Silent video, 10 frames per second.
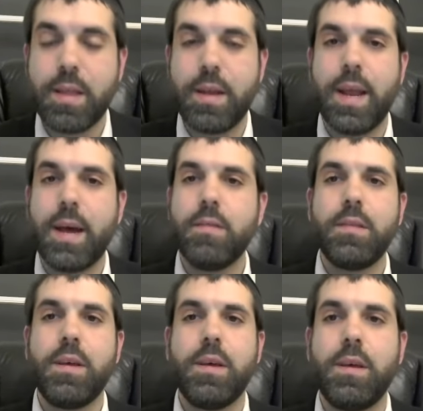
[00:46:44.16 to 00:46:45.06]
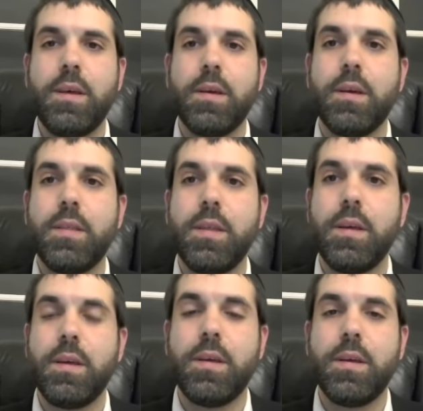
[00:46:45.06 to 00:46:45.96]
That now the
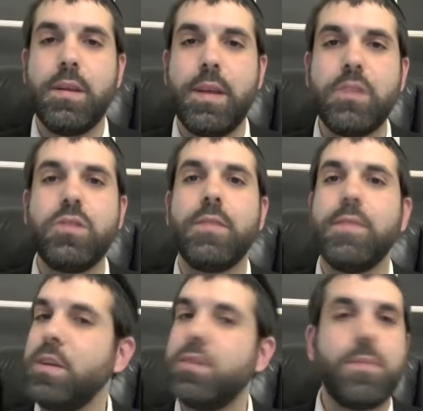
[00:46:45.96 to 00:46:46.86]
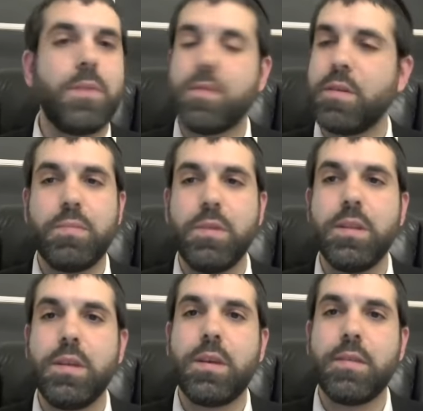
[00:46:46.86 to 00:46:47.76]
the nation of Egypt is
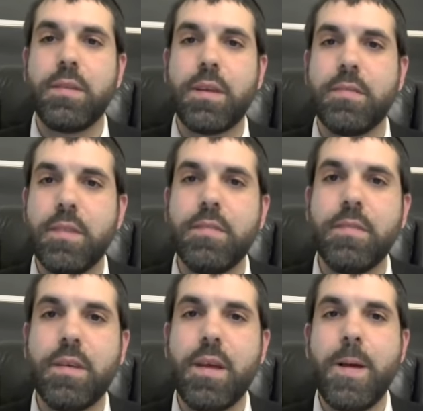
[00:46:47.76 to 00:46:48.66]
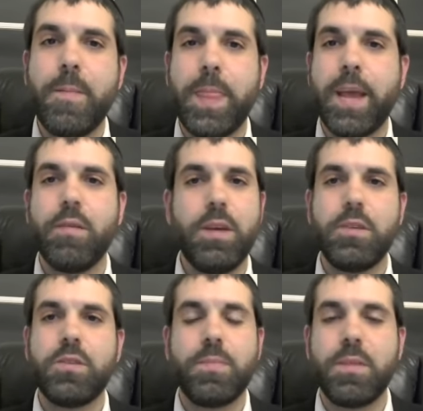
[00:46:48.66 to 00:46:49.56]
completely doesn't exist. Now
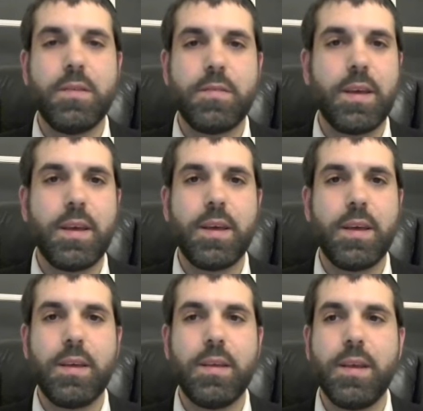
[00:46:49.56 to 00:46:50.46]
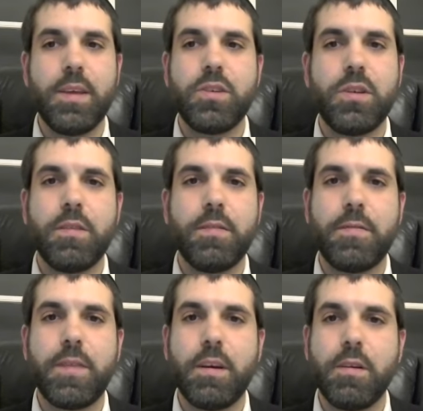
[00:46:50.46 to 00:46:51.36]
Egypt is a nation of
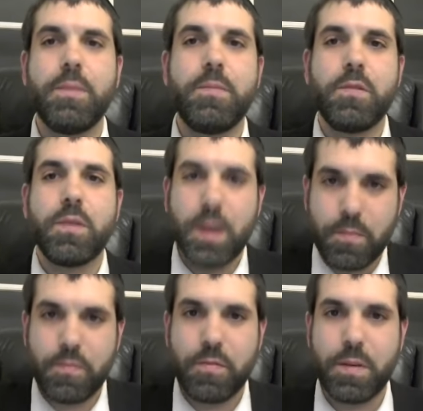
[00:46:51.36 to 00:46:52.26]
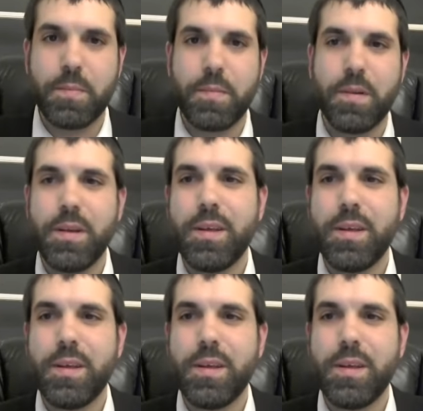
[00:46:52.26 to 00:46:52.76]
Arabs who came from